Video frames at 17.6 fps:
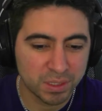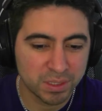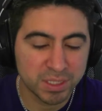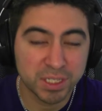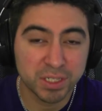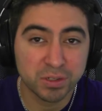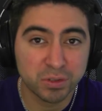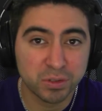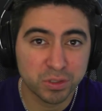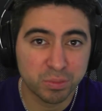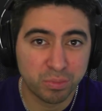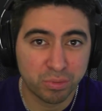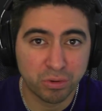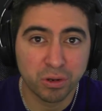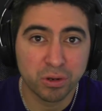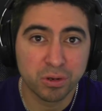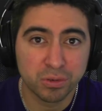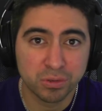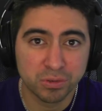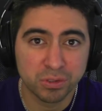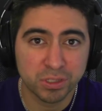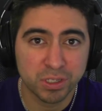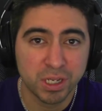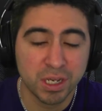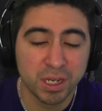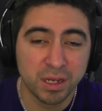Tilde
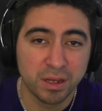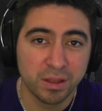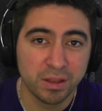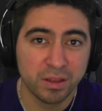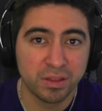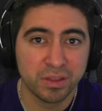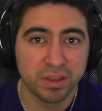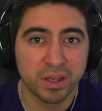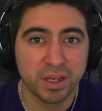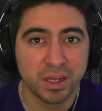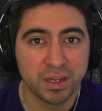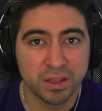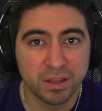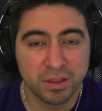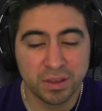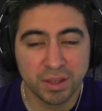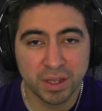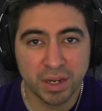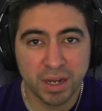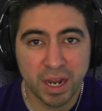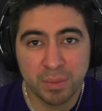Pros that